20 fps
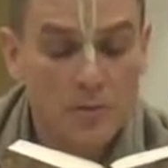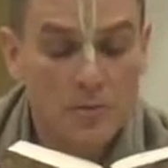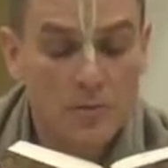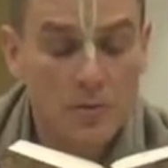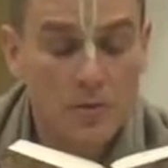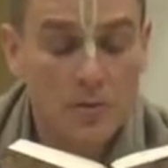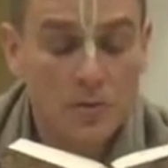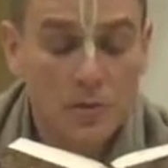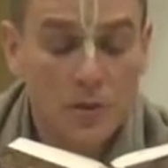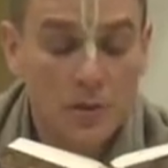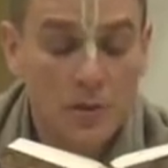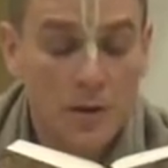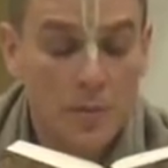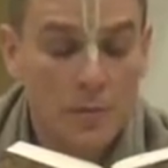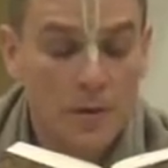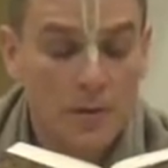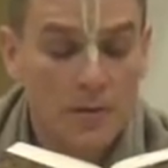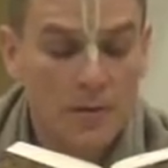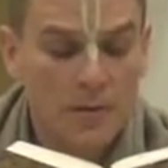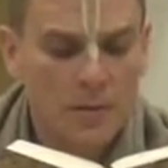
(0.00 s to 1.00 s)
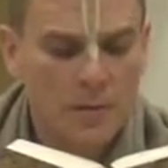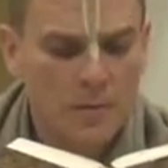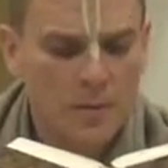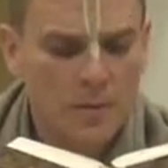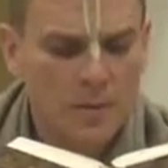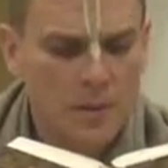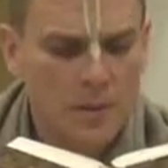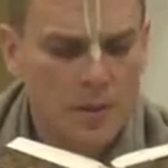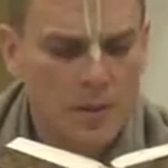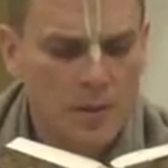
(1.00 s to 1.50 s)
Krishna amongst
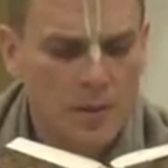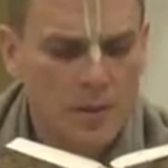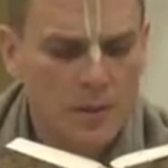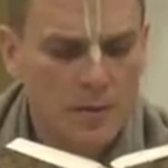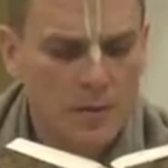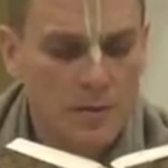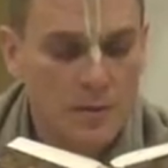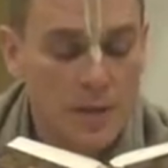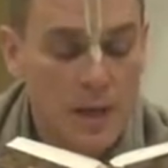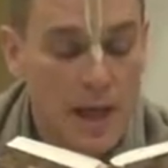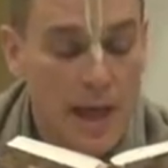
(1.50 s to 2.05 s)
themselves,